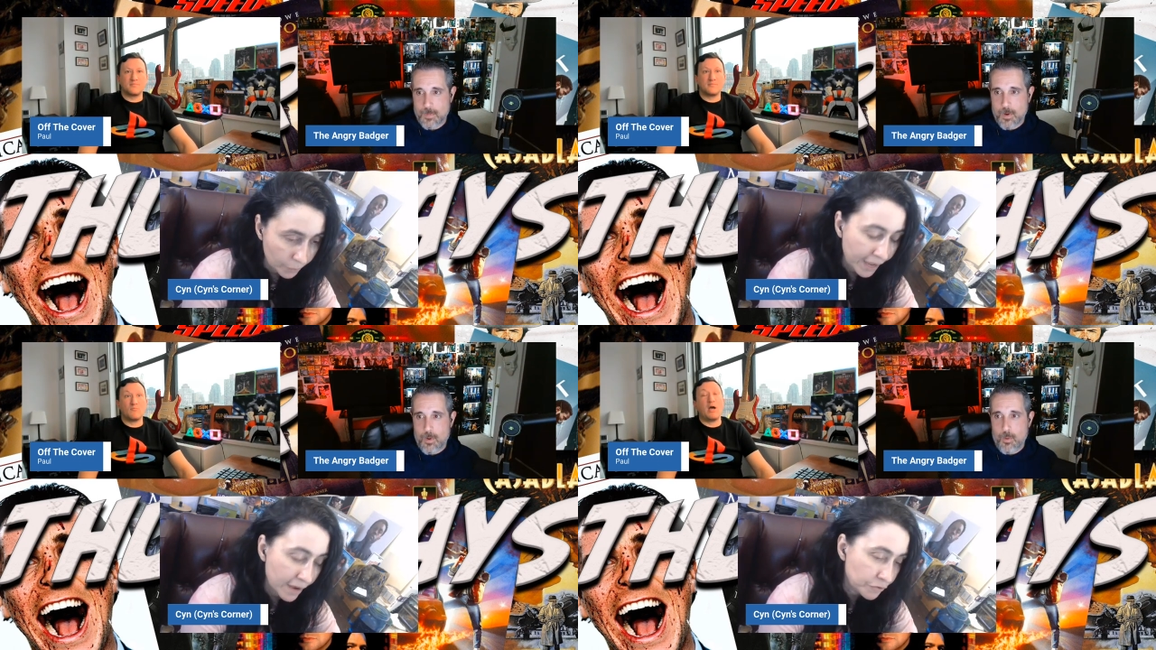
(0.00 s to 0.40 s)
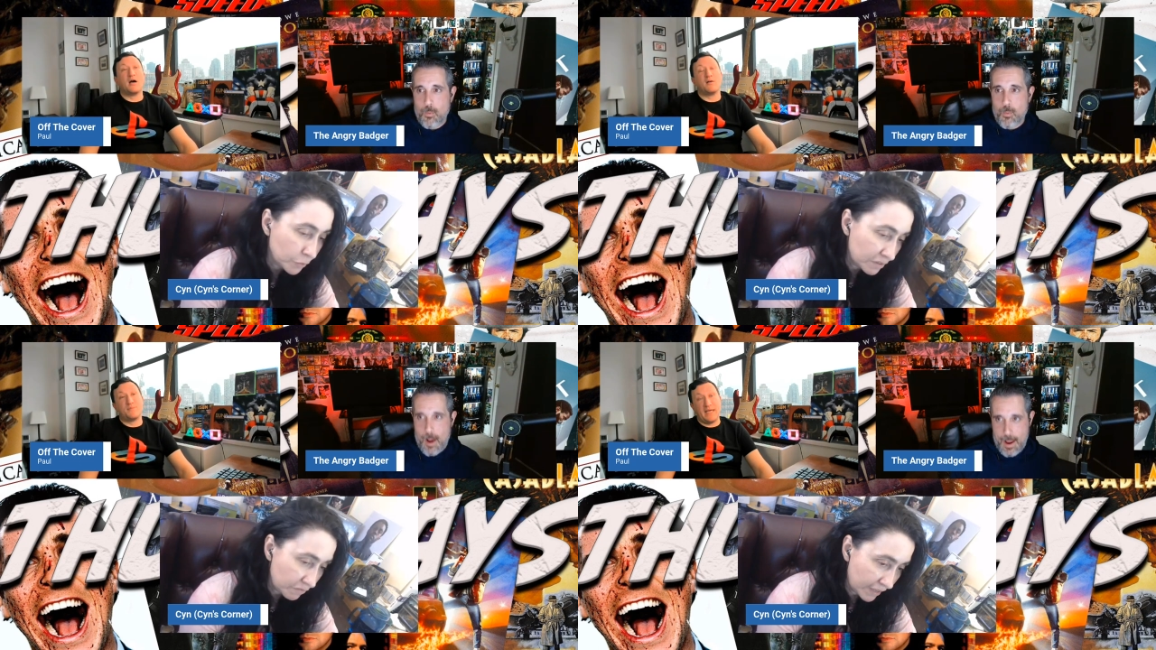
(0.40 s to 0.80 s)
Speaker 1: we have
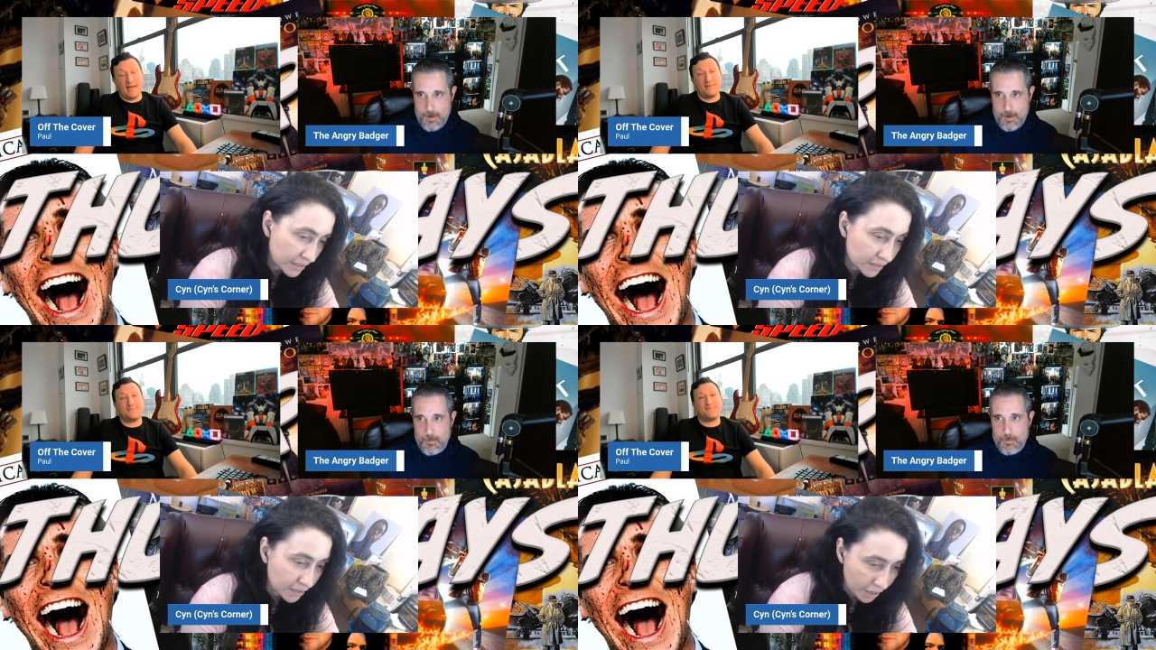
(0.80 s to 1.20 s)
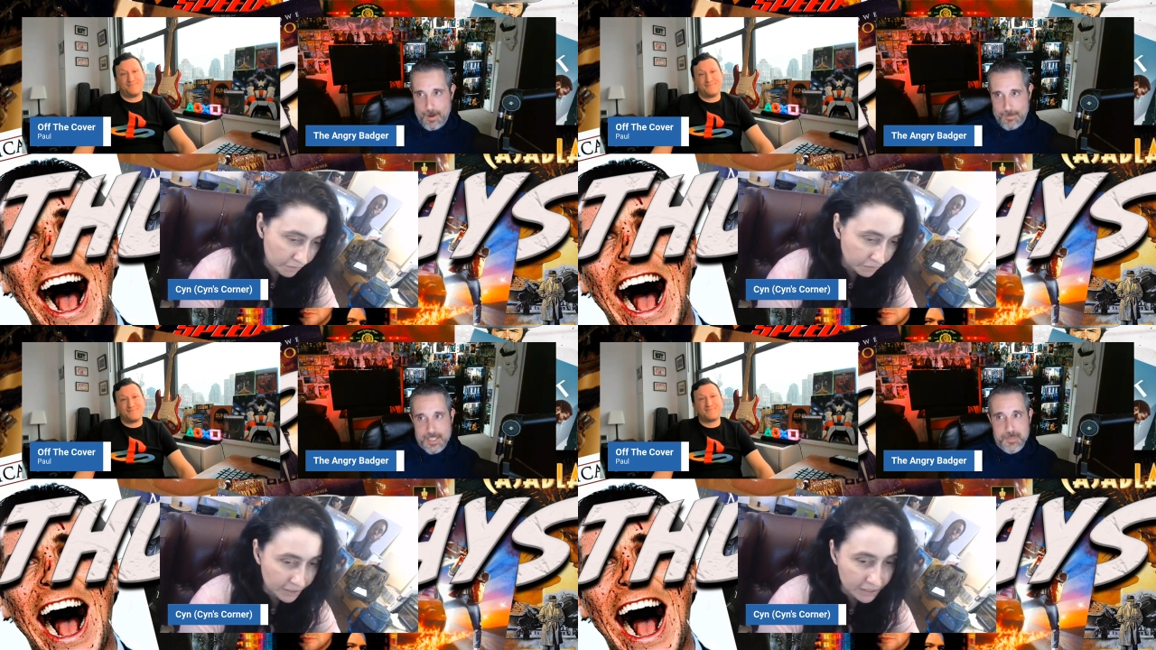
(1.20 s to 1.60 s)
well, to invent right, yeah.
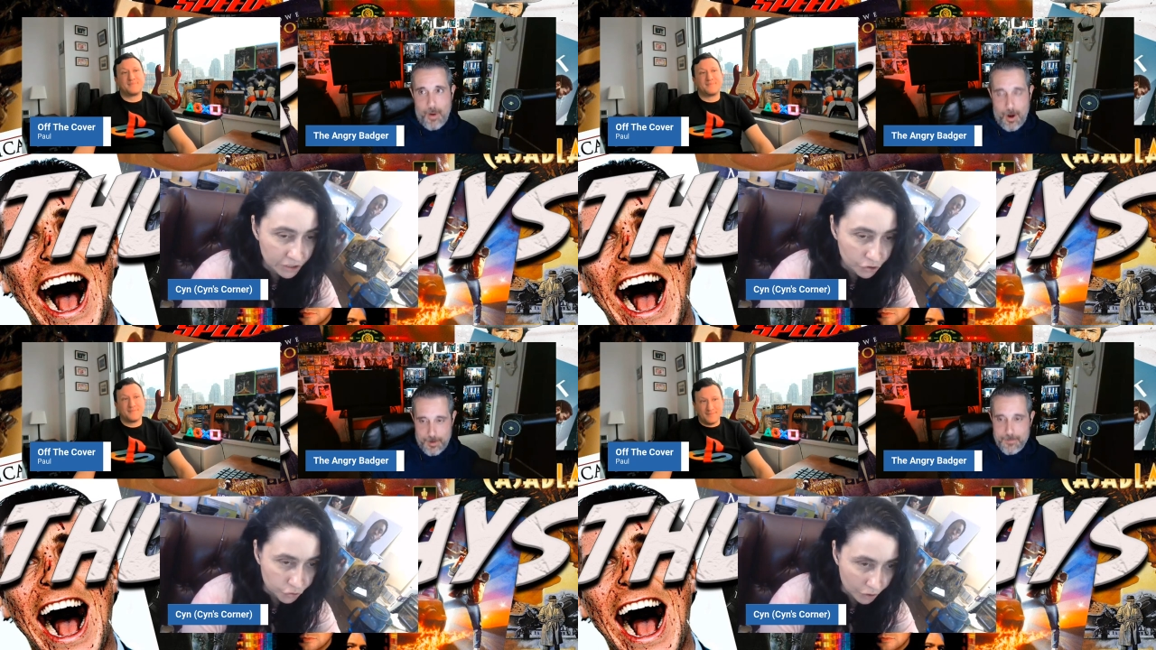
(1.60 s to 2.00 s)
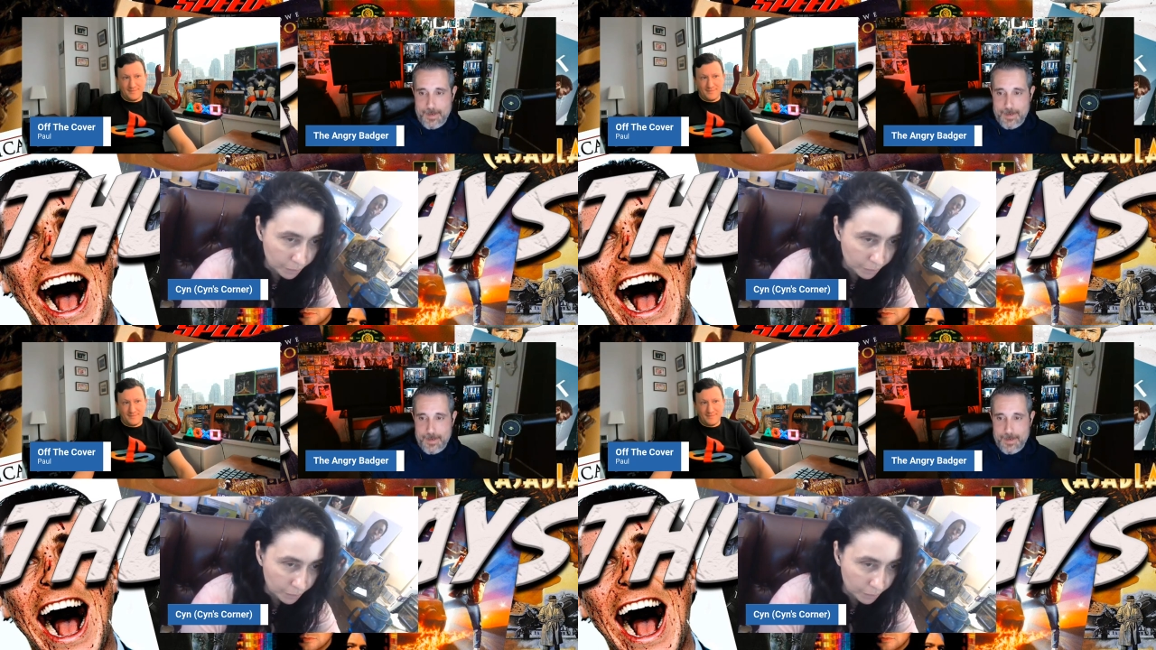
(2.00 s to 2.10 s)
conflict well, and